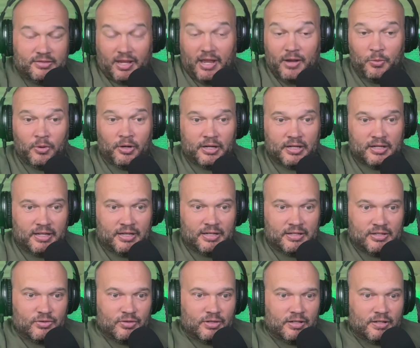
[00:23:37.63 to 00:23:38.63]
So I work in
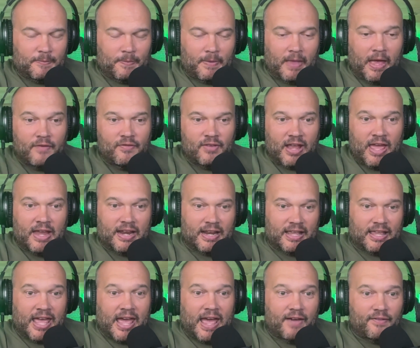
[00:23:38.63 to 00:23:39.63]
dentistry, and I haven't had a
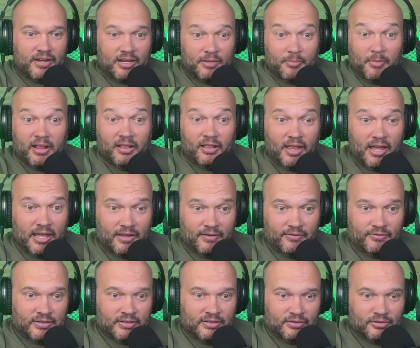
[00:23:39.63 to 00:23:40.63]
cavity in my
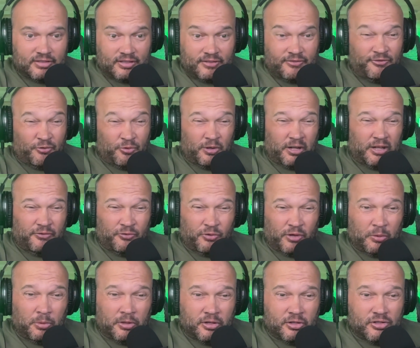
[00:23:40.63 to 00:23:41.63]
life until I was like 40,
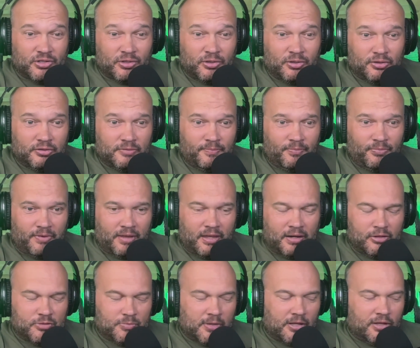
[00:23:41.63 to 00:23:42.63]
41 years old,
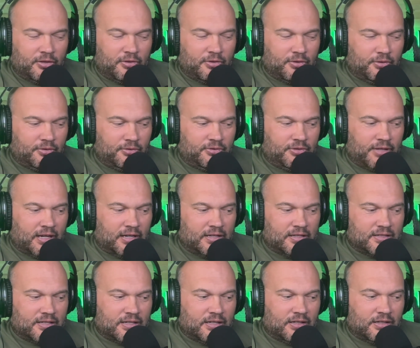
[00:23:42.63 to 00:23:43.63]
and it was my local
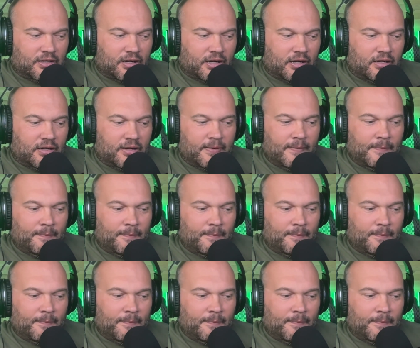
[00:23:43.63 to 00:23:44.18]
dentist here, and